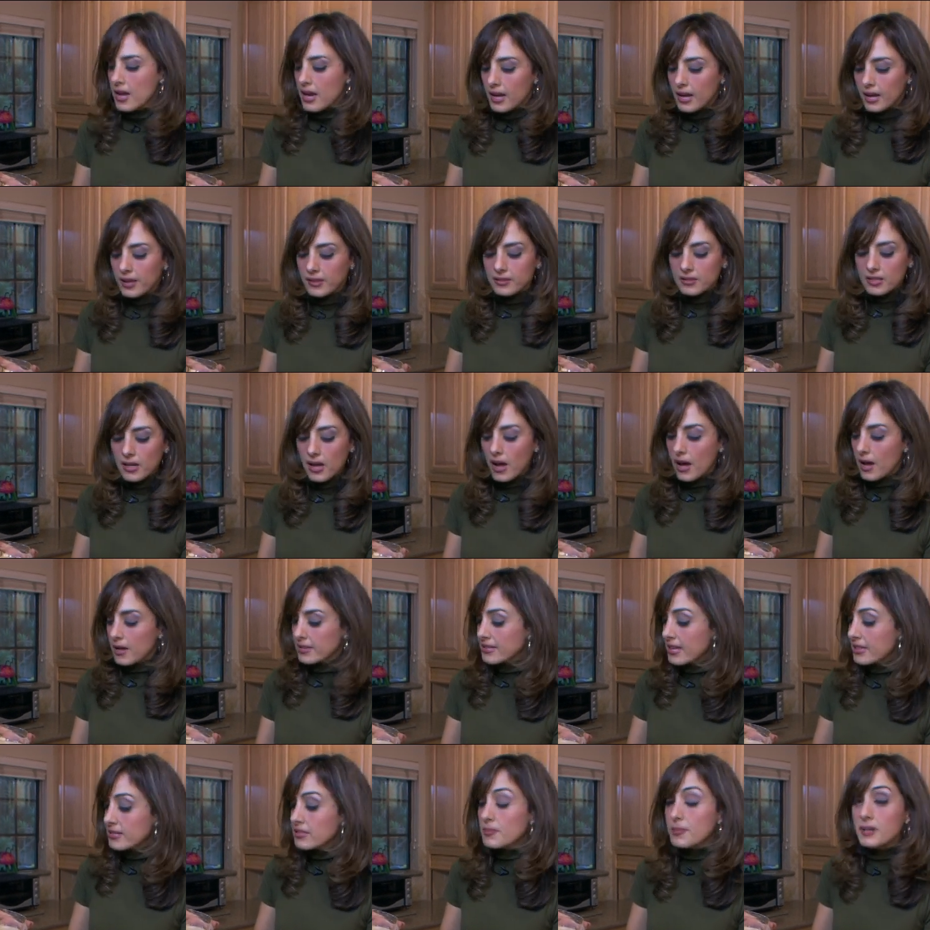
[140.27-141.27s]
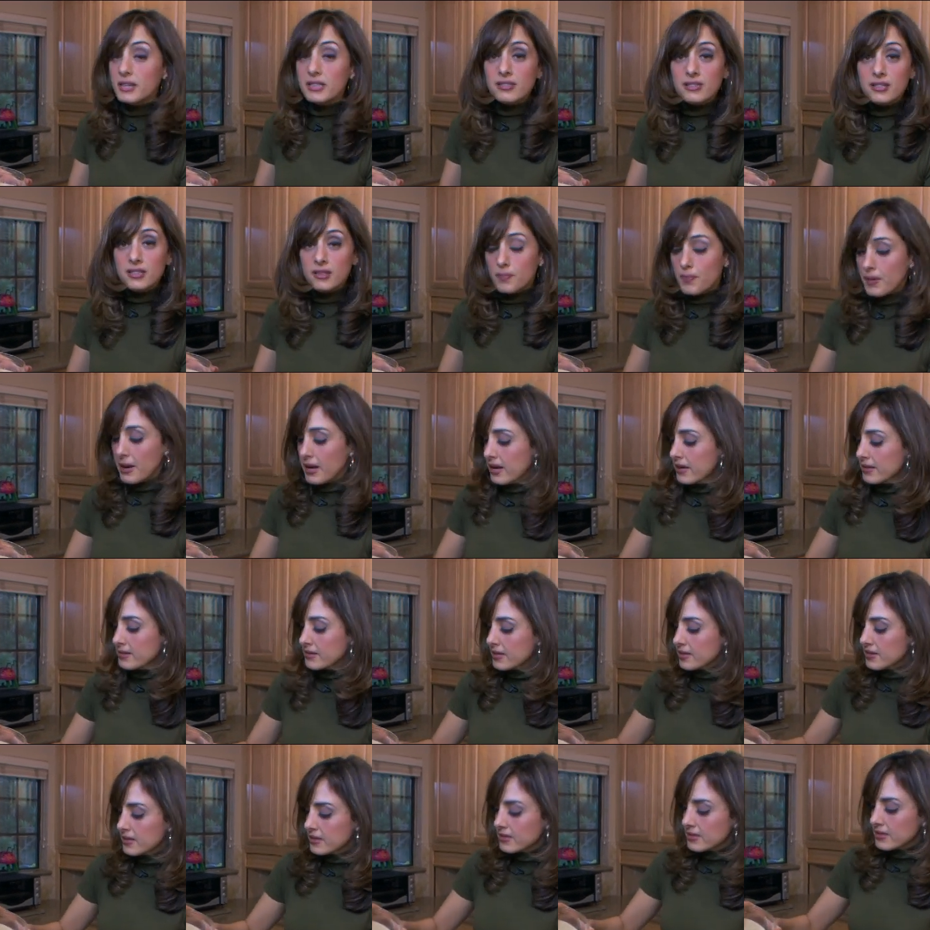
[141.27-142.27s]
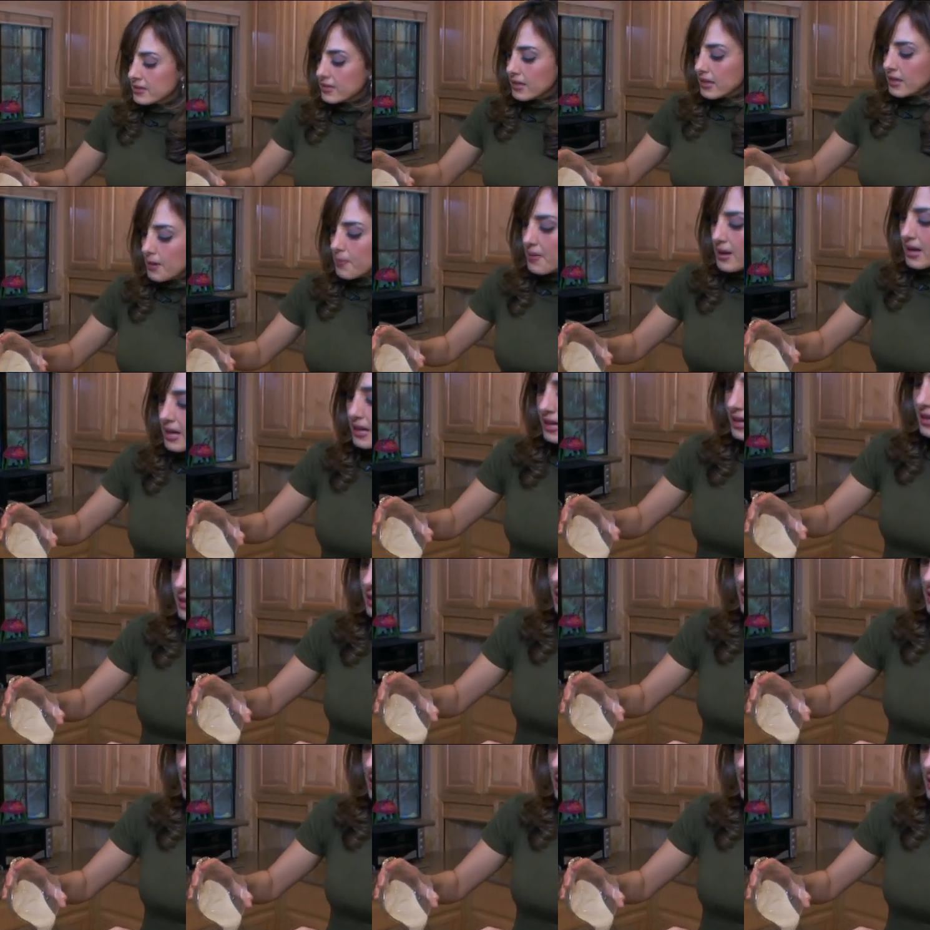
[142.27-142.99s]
It's a sesame seed paste, and this is going to make it